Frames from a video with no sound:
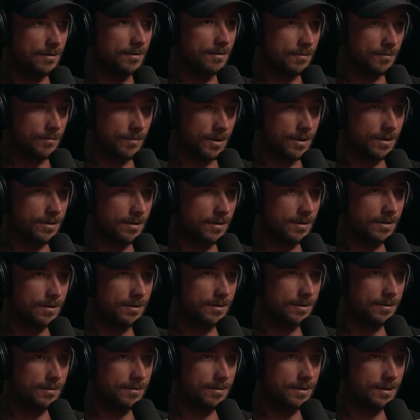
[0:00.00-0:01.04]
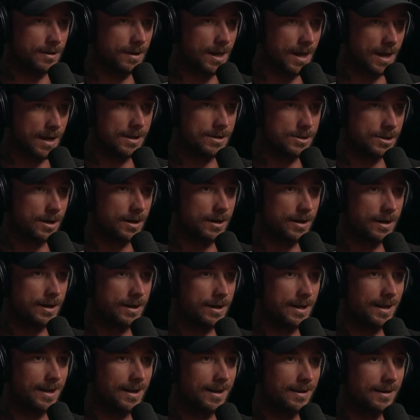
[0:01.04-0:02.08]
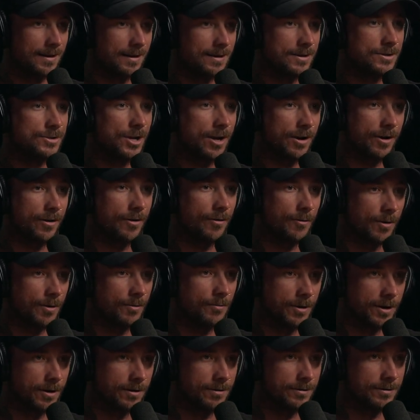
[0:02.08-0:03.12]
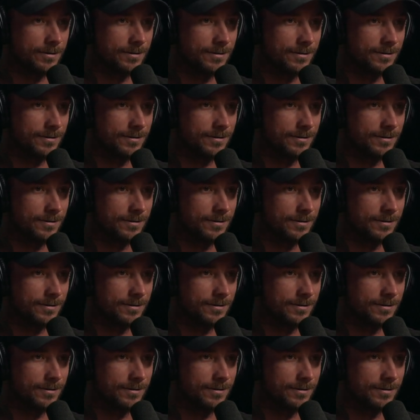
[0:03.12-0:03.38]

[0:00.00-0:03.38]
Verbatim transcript: with the the cage on it, and it's shot on a Onewheel.